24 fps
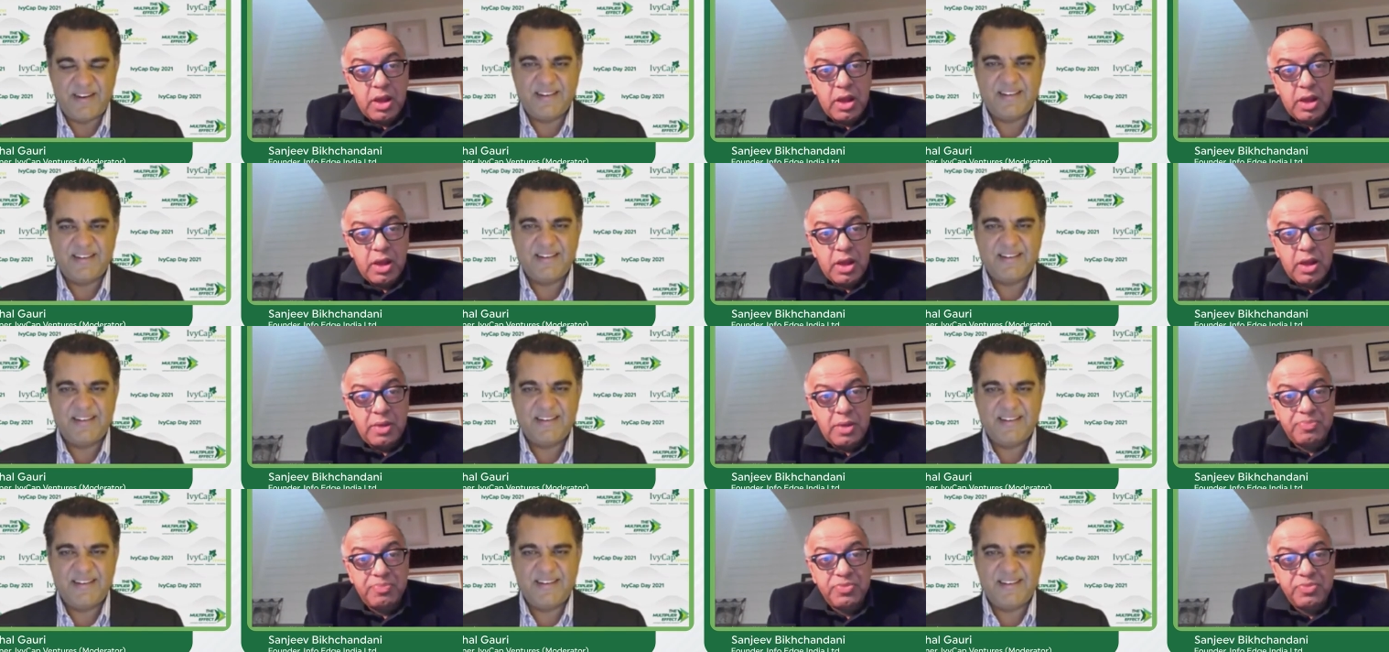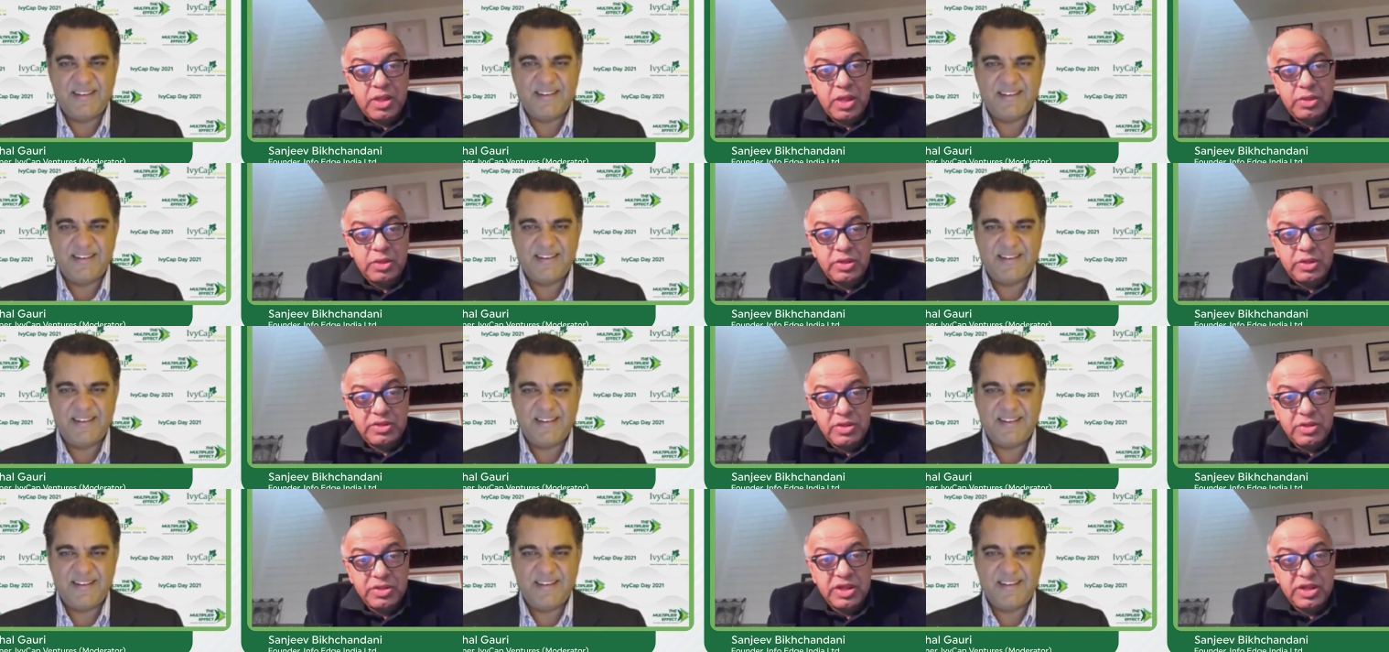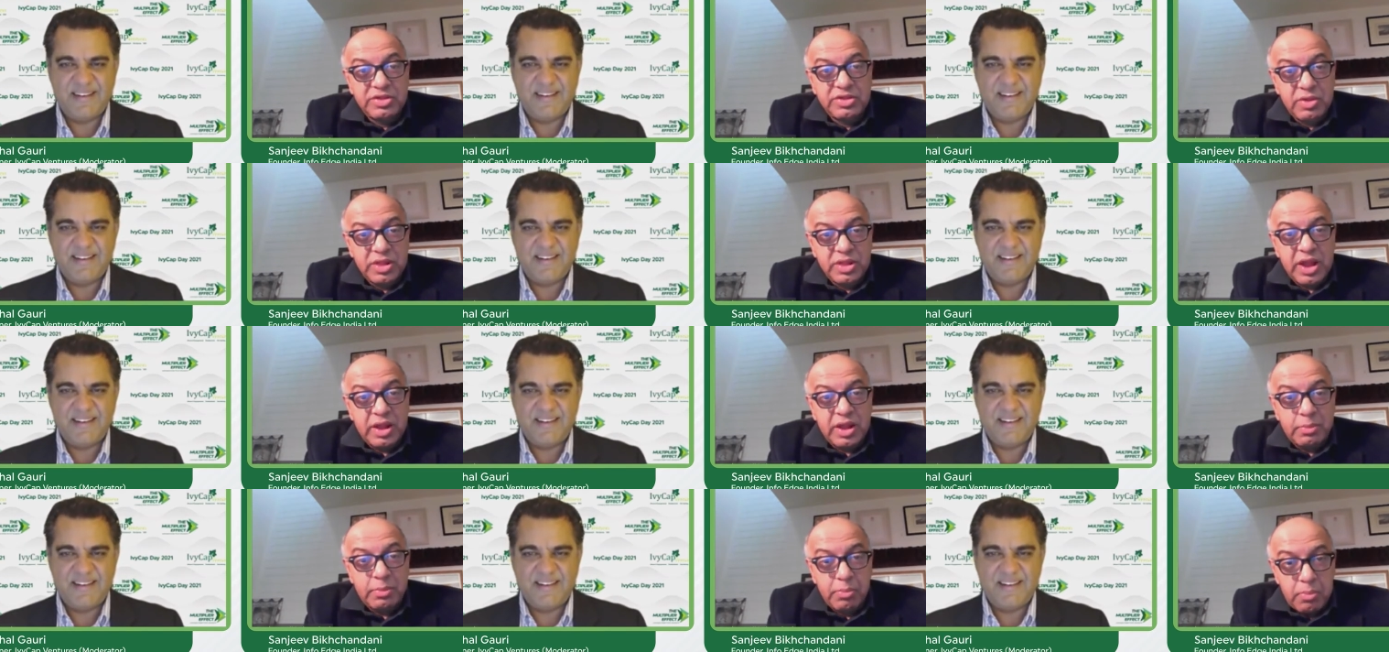Speaker 1: Uh, these are these were
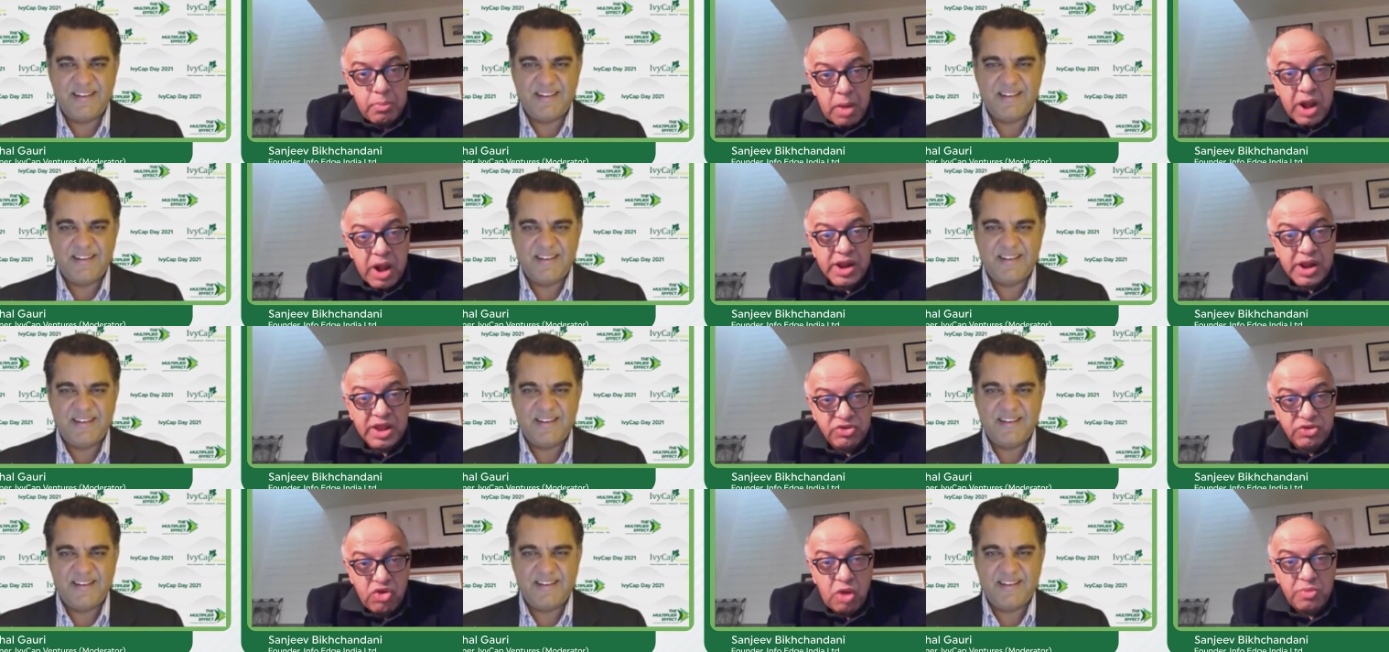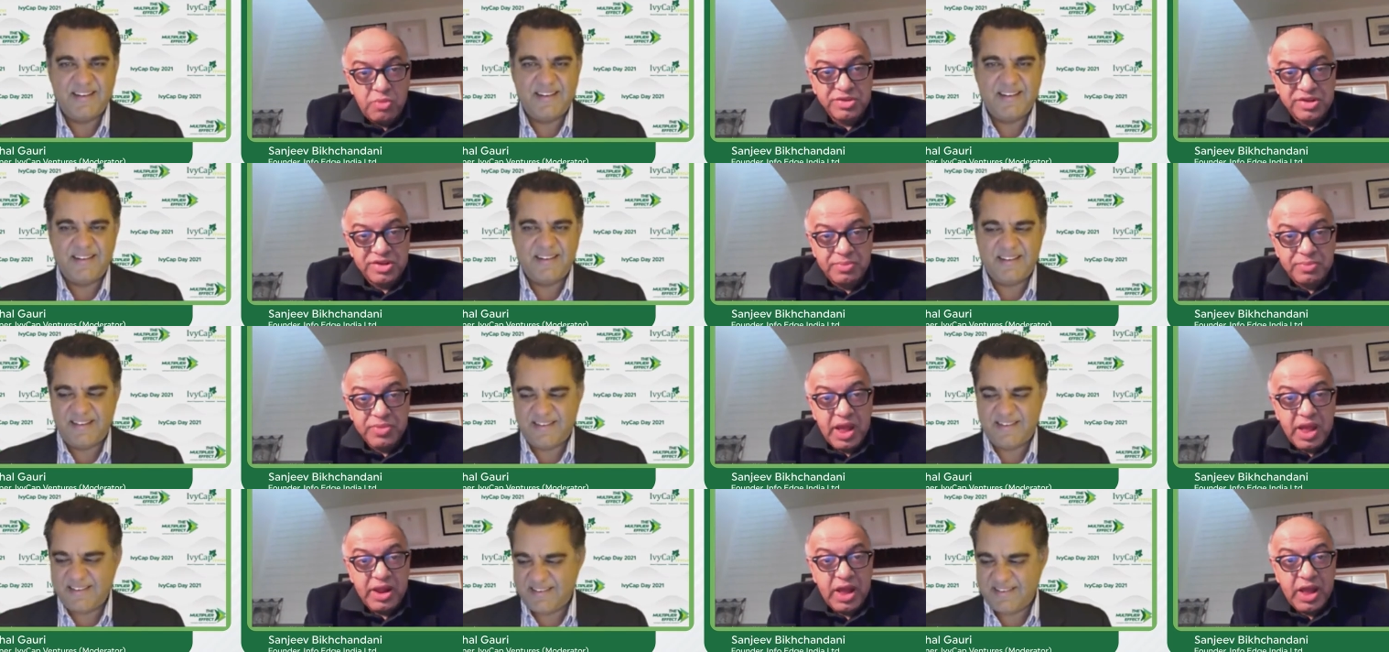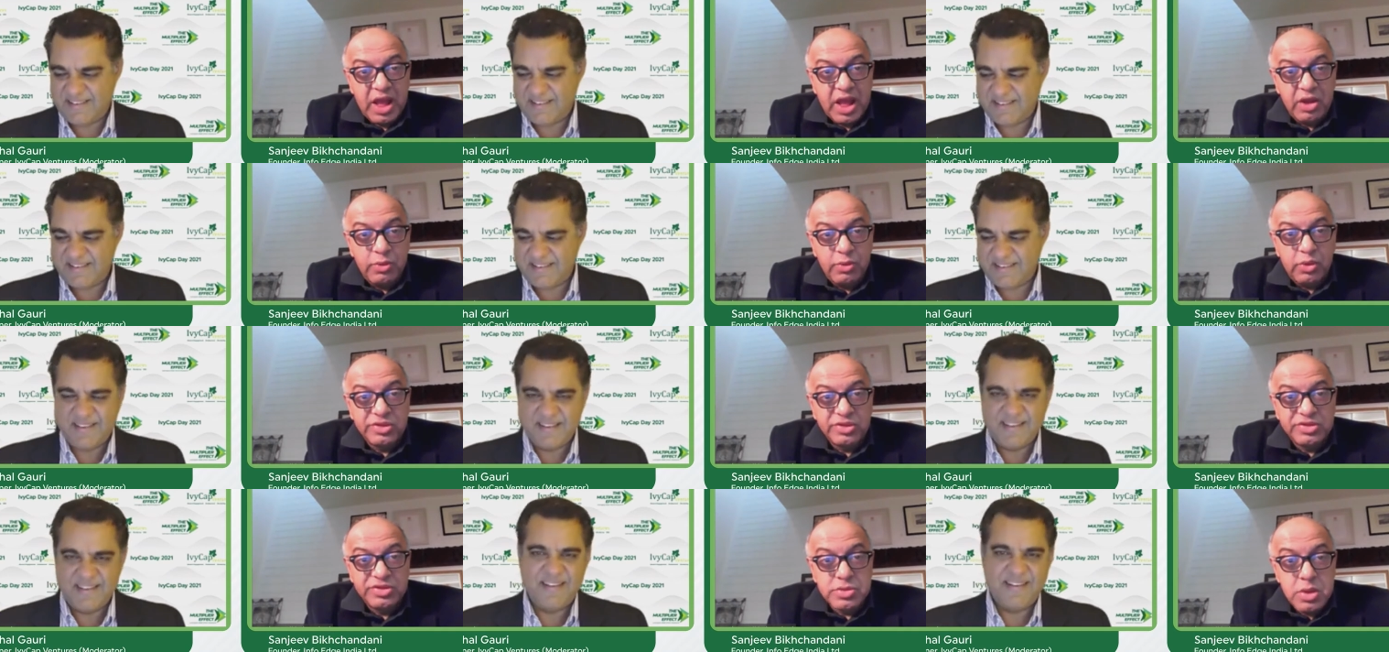like marketing jobs, and I
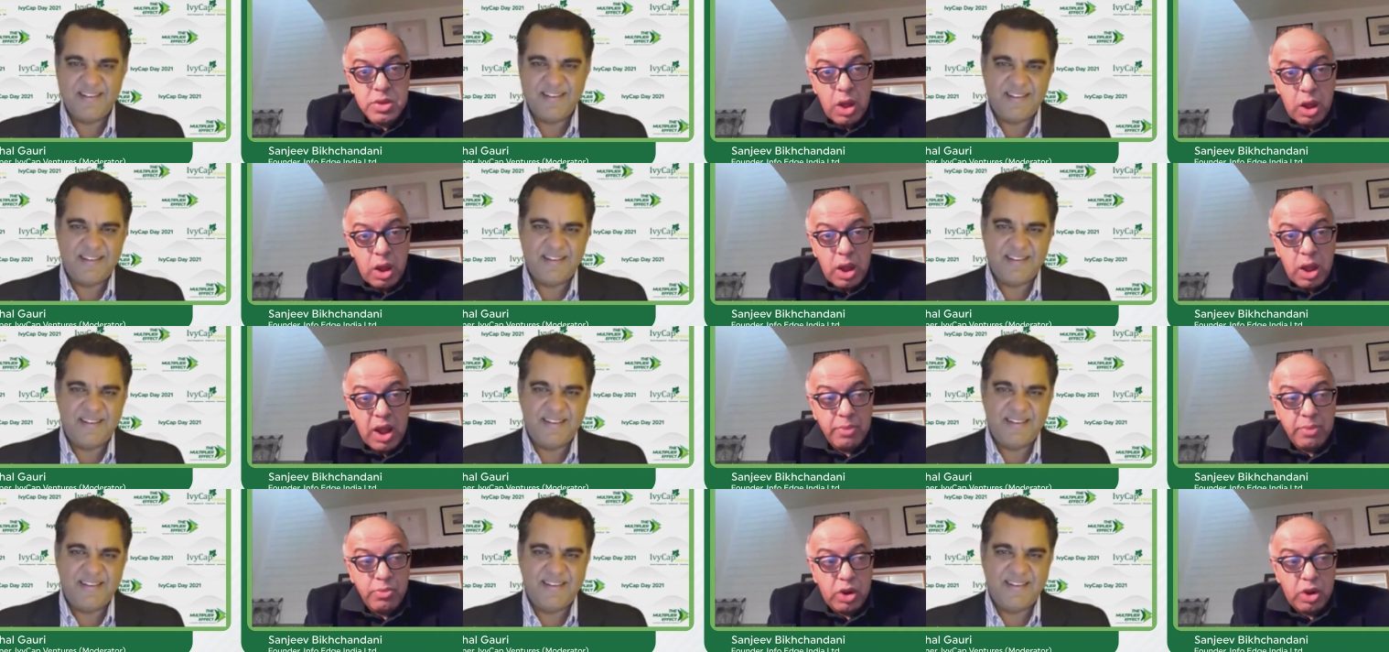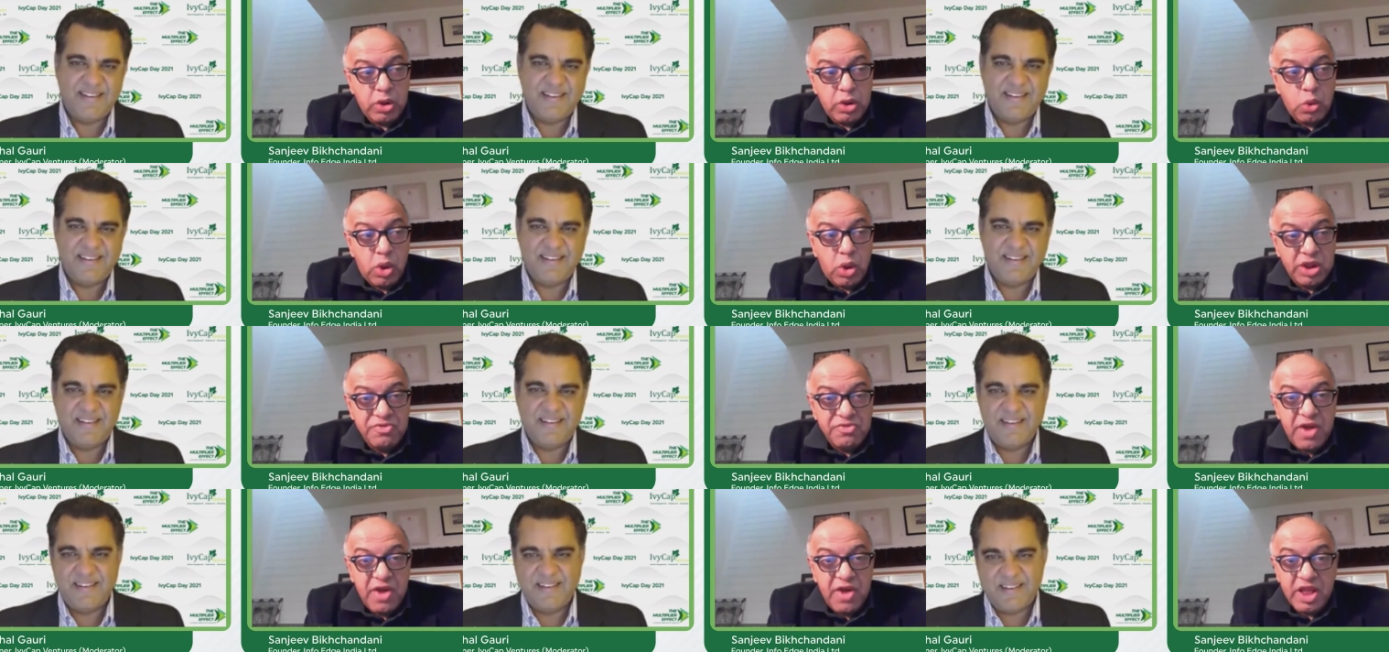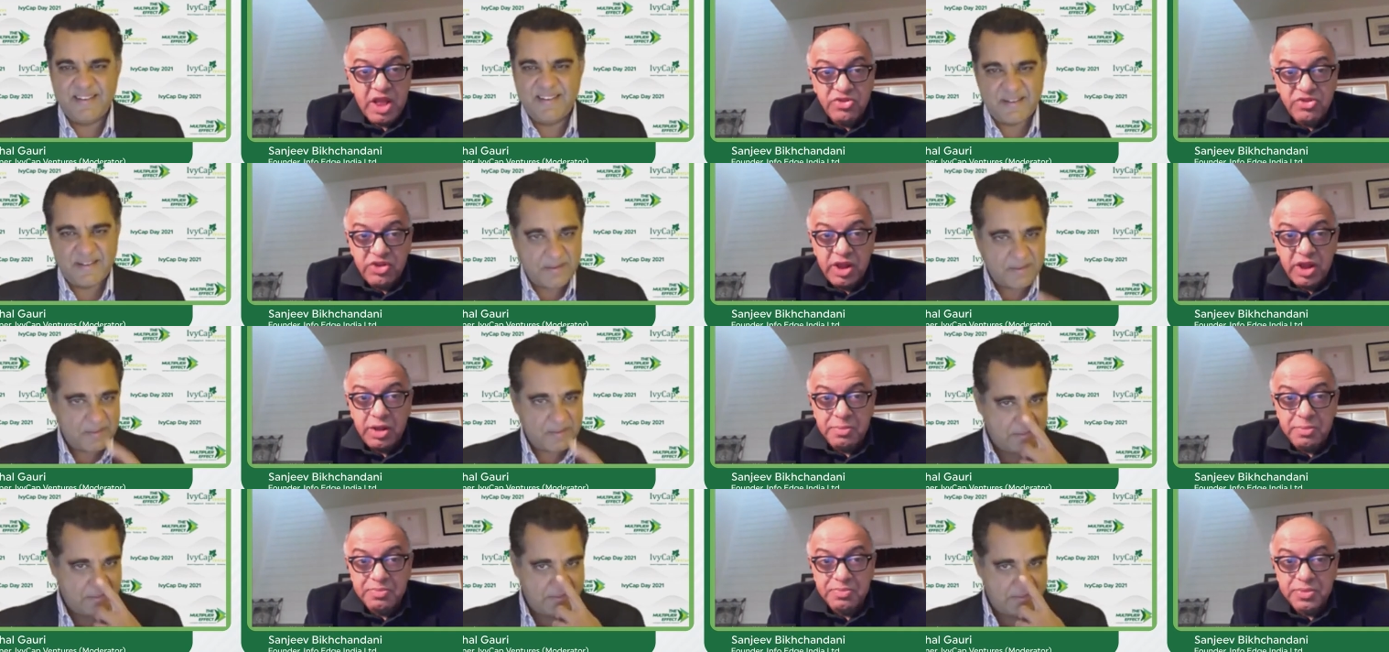was not. I'm not a qualified
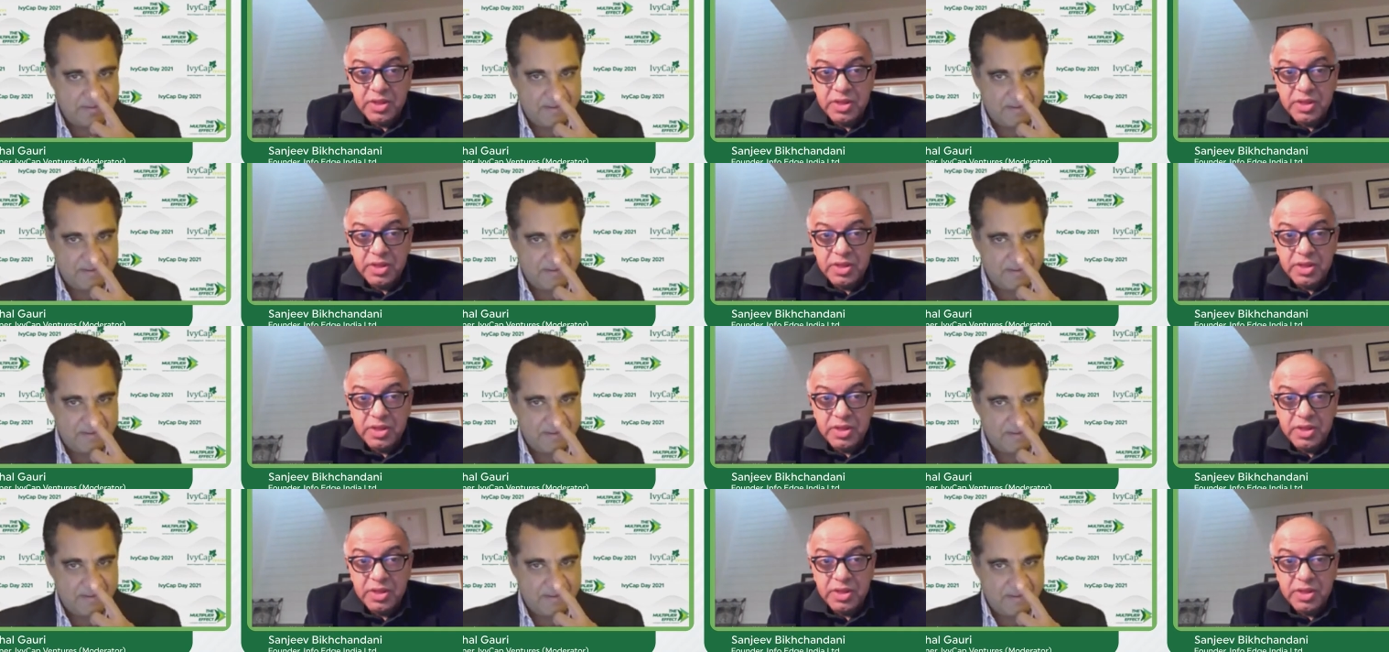engineer.